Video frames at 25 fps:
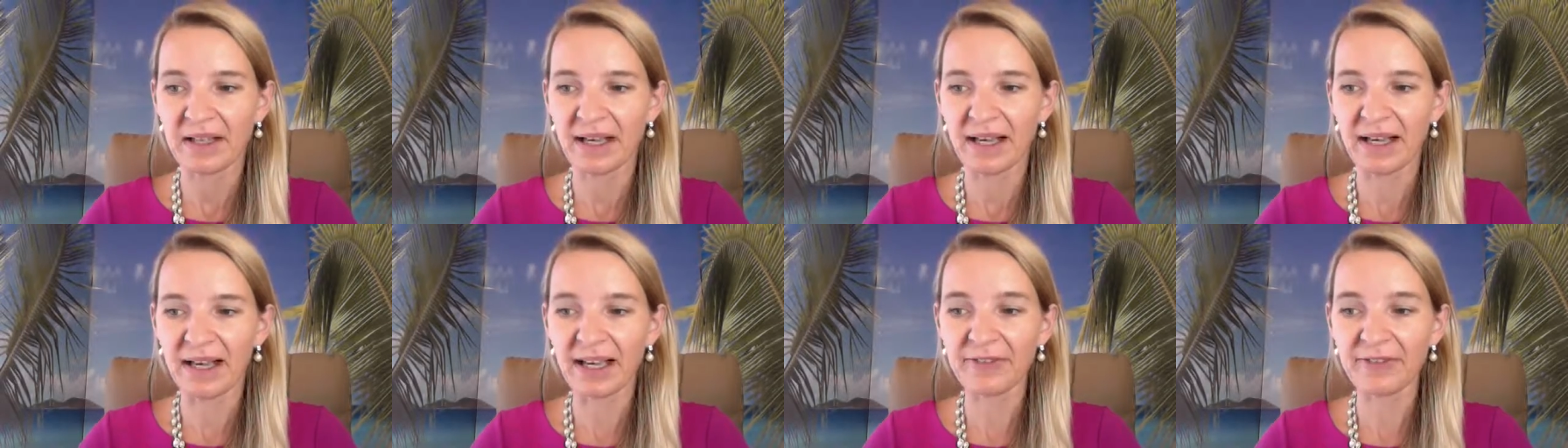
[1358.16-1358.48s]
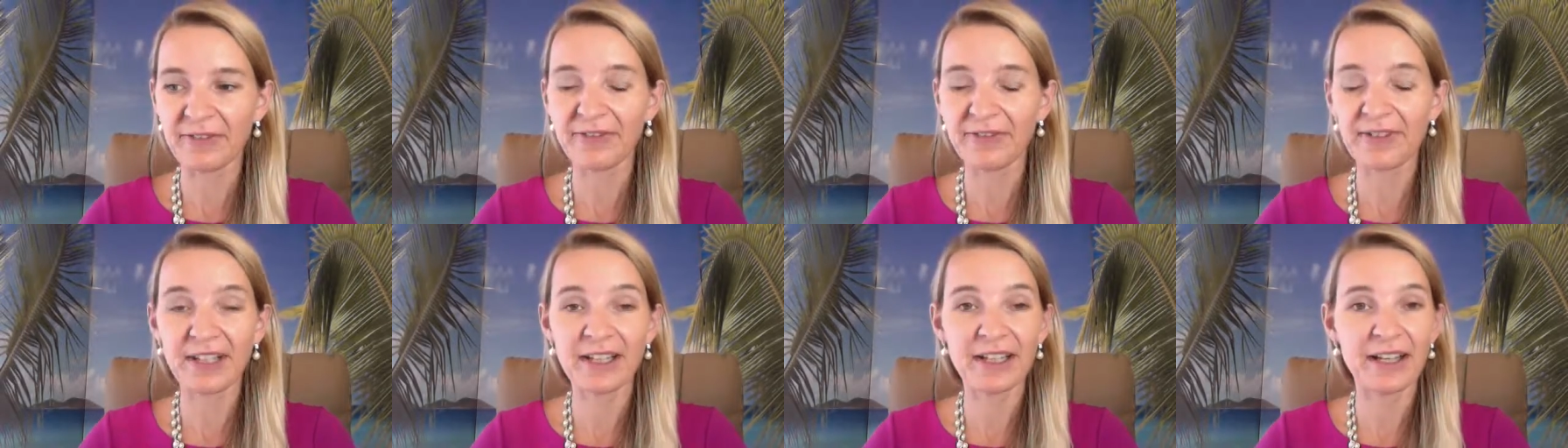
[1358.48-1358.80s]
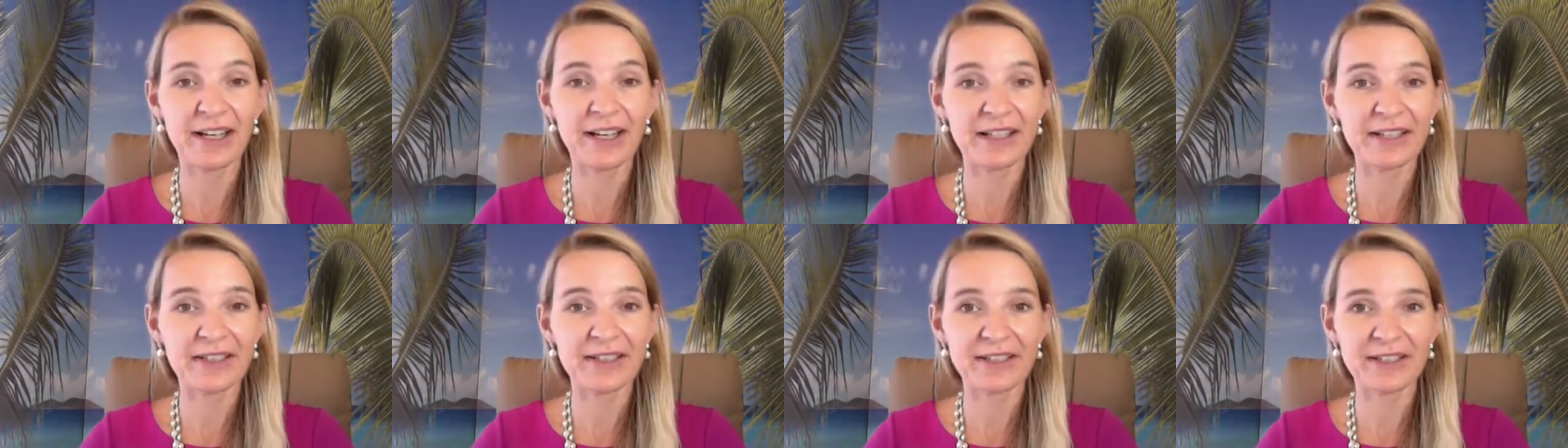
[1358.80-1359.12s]
I feel
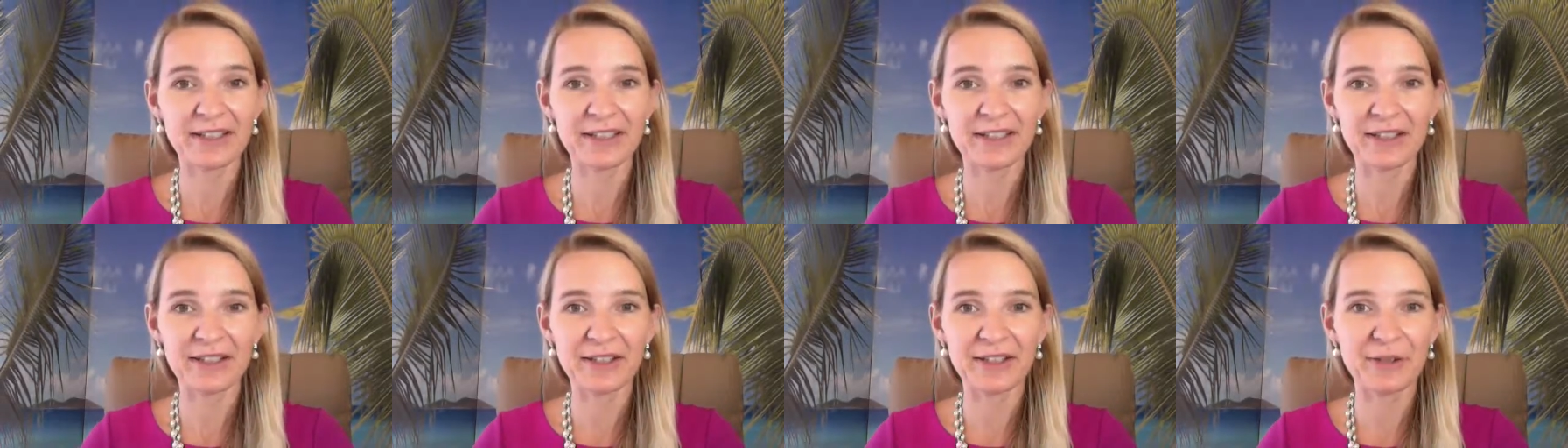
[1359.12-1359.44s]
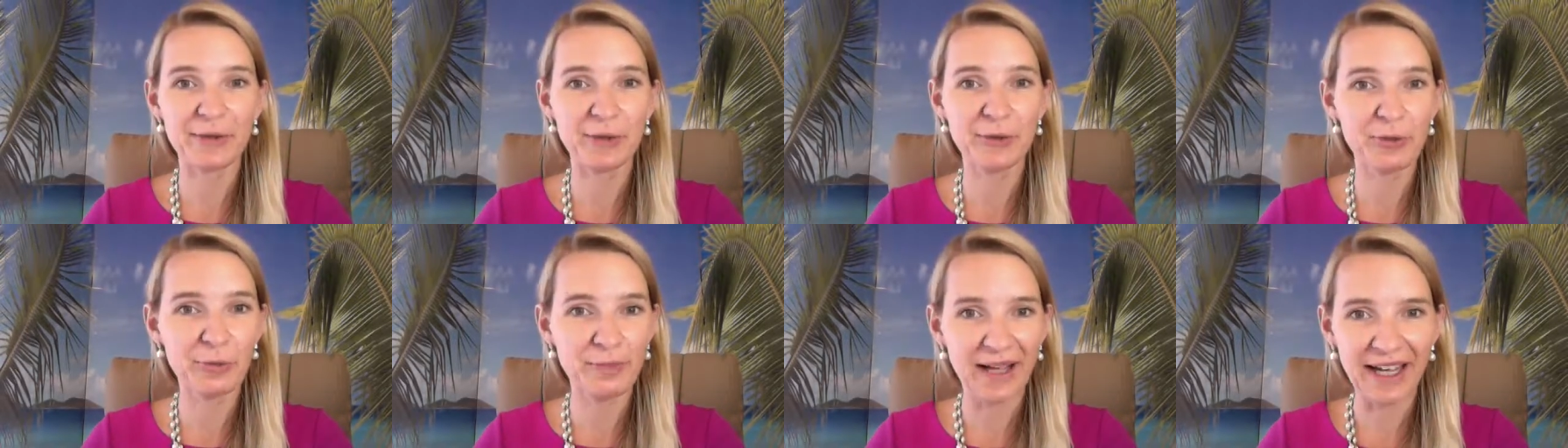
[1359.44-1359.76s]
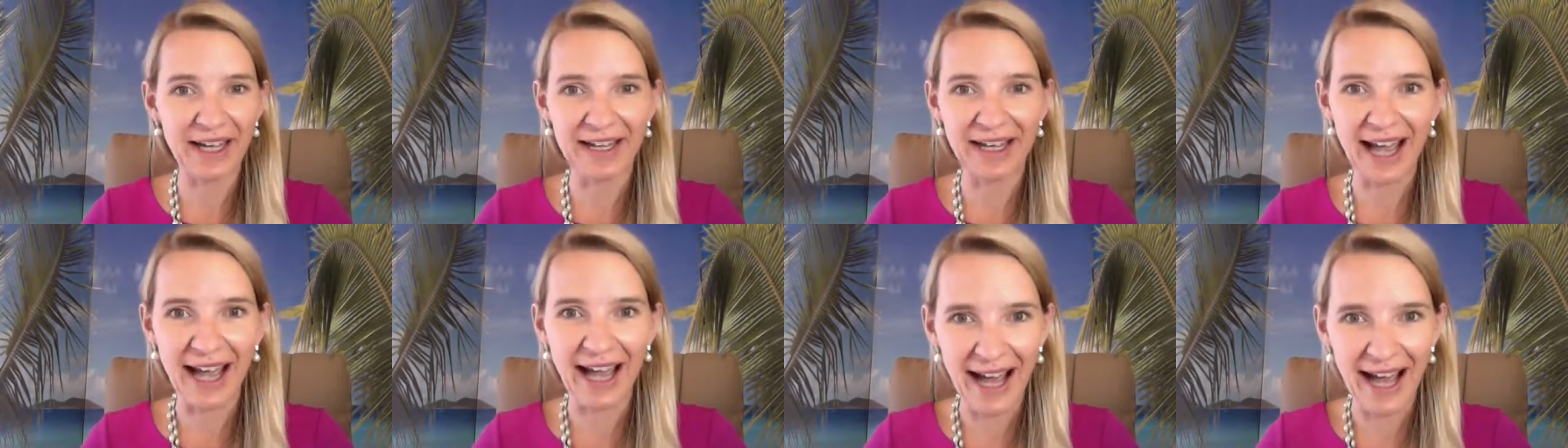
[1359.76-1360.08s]
like you
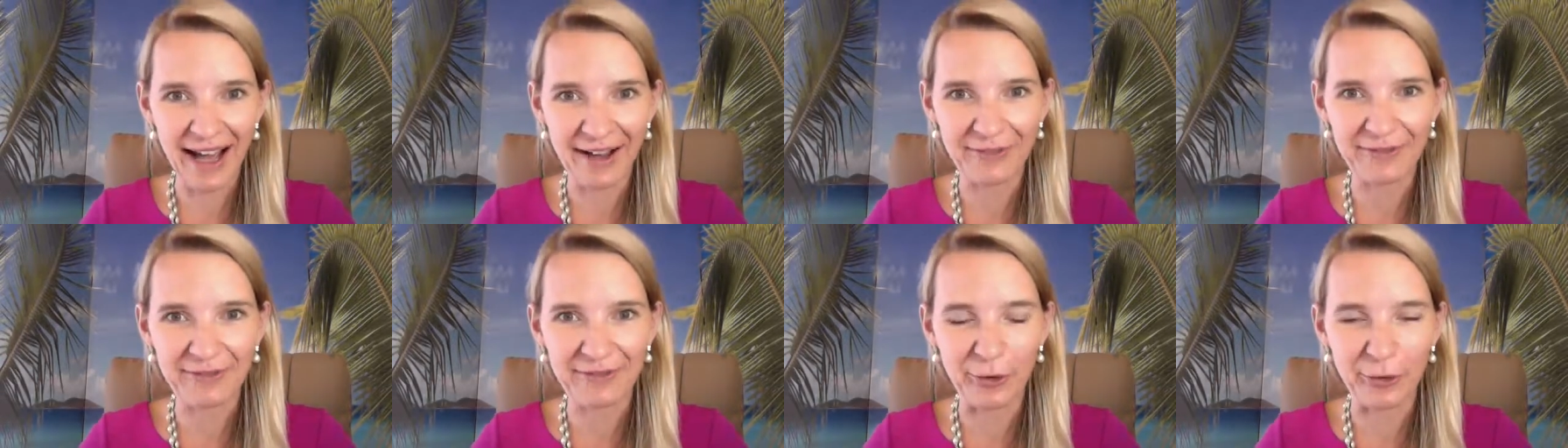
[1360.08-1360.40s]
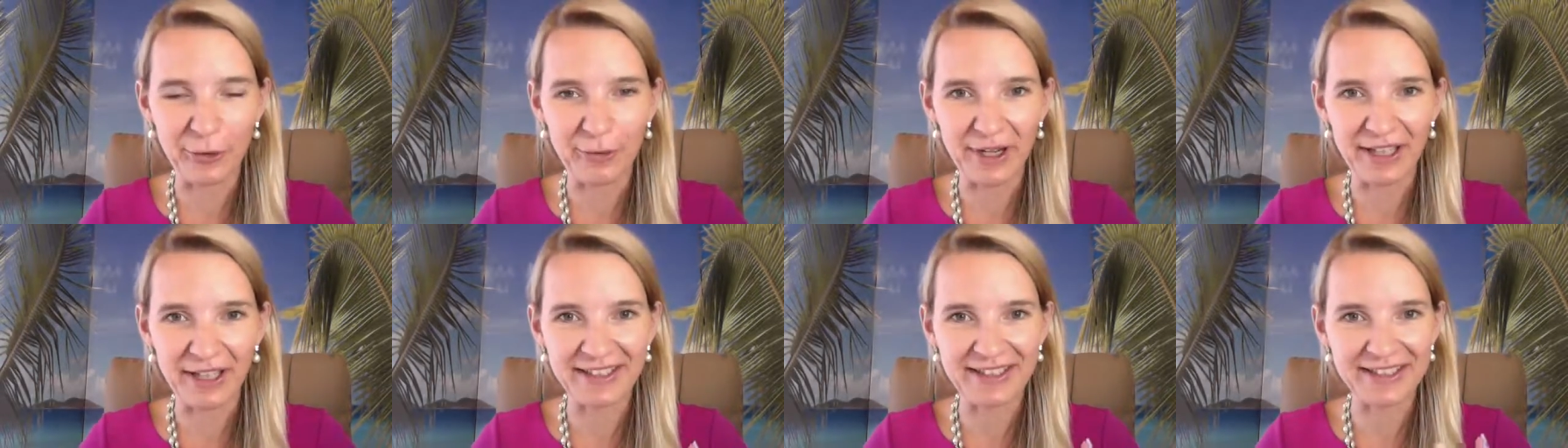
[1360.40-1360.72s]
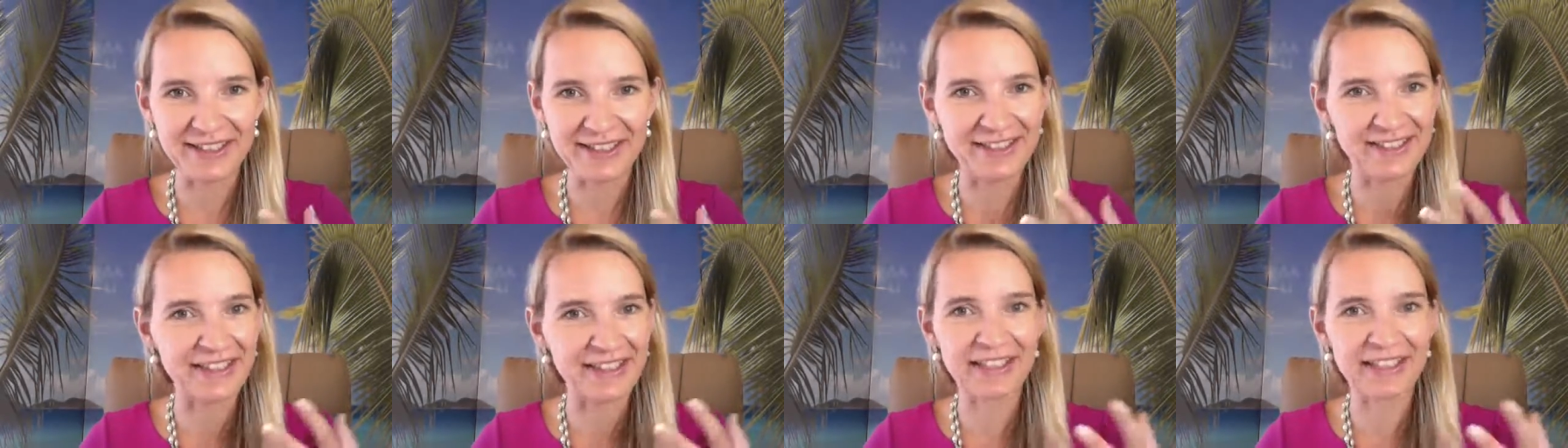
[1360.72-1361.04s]
men have already
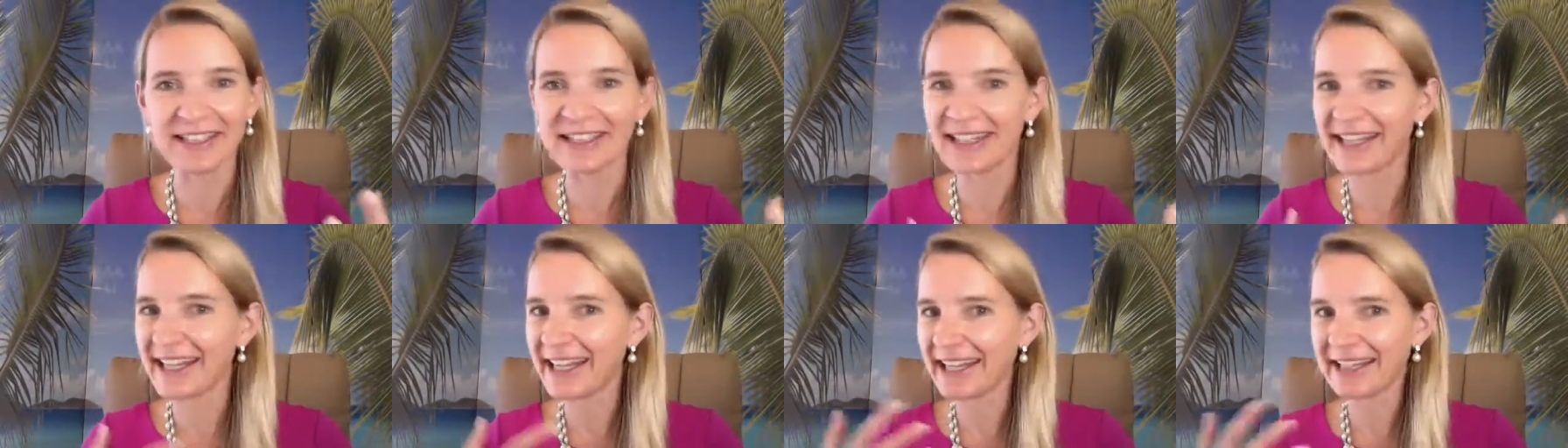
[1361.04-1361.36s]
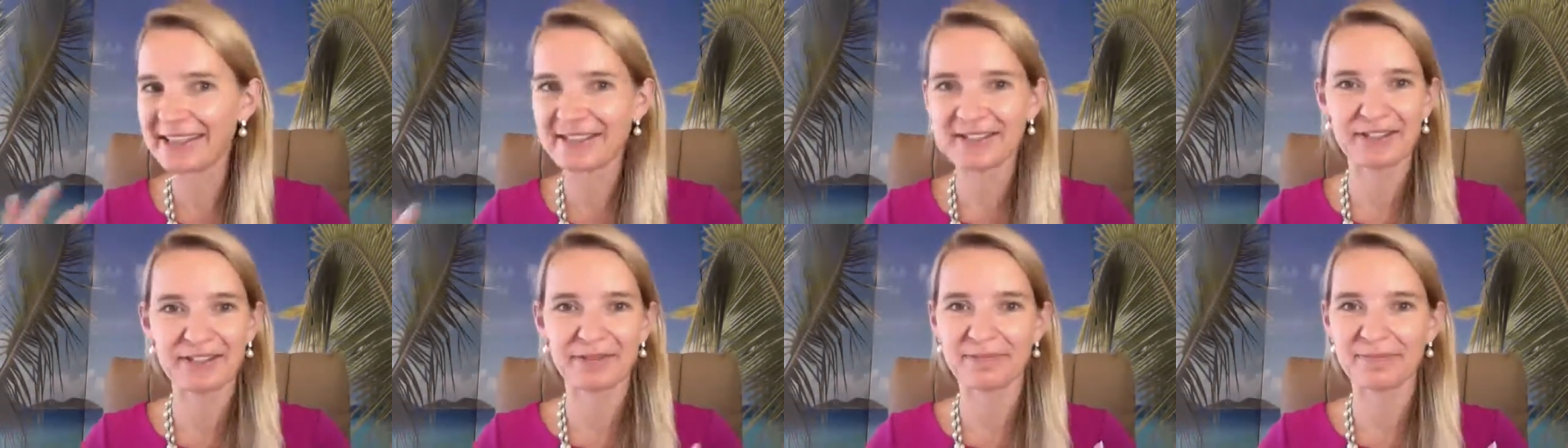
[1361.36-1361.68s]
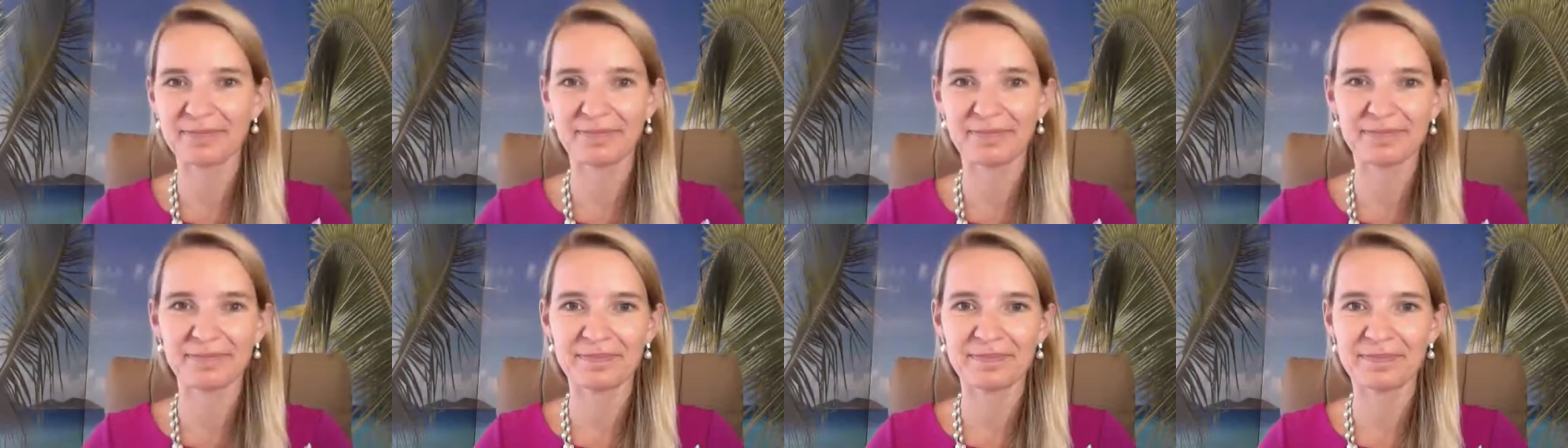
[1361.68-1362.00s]
this innate
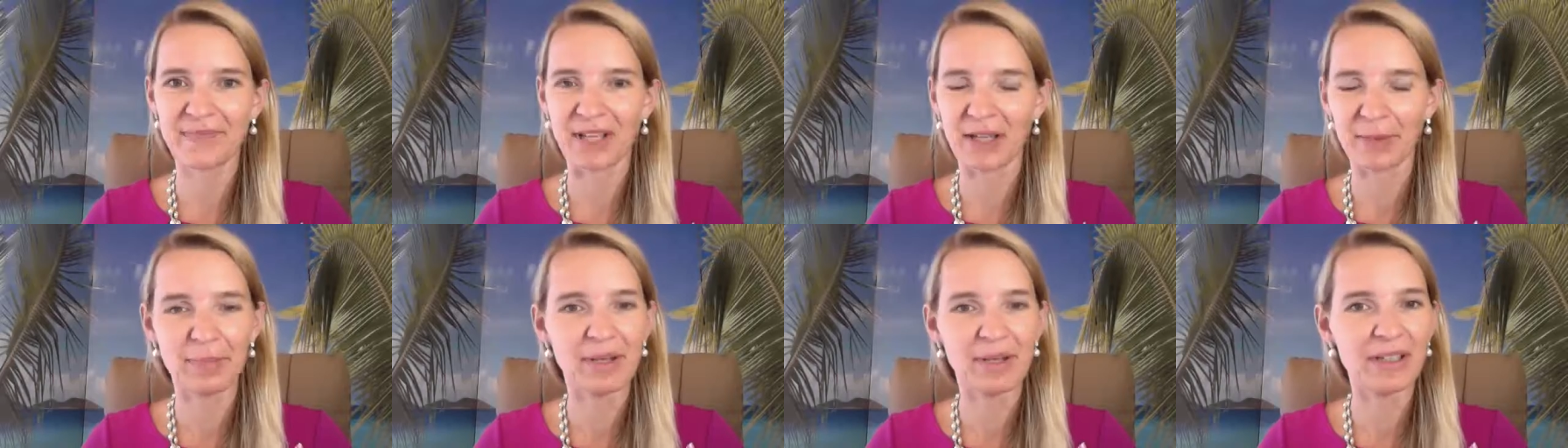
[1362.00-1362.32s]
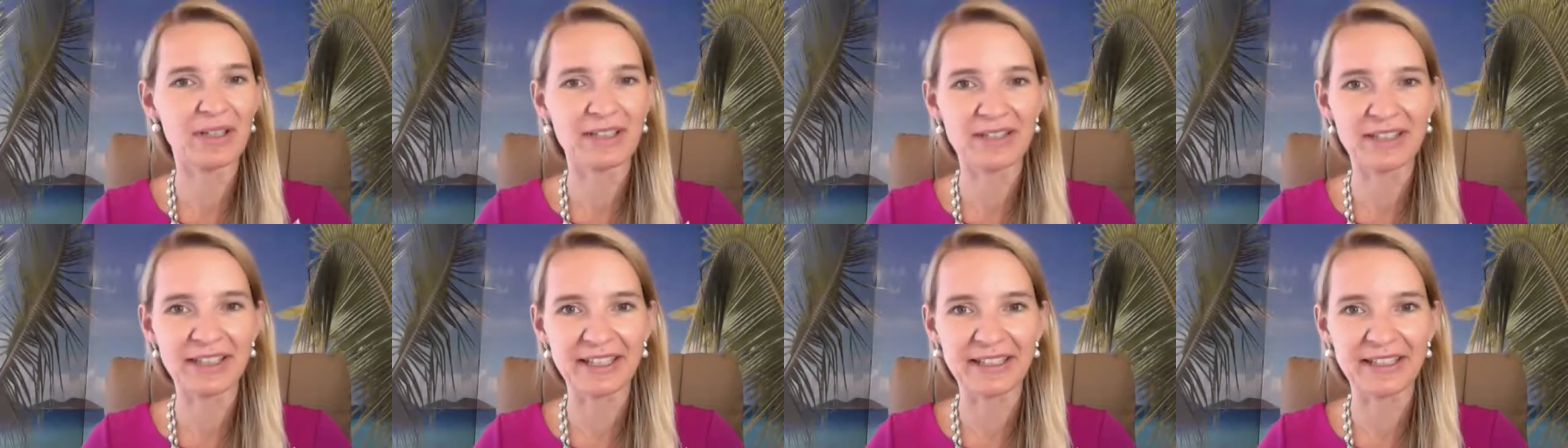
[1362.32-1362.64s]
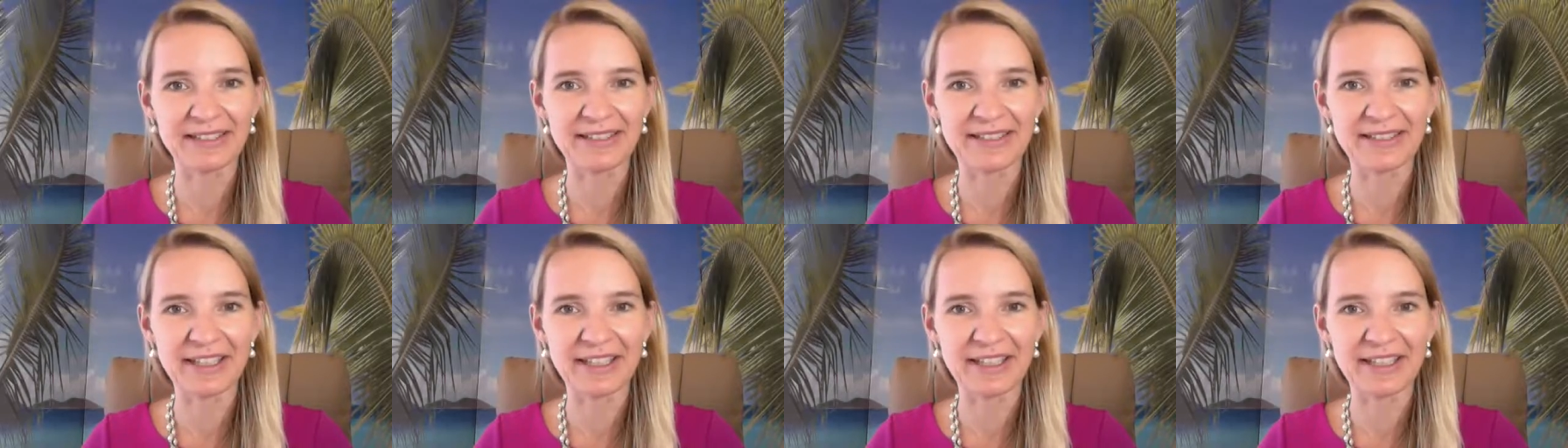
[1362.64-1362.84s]
abilities.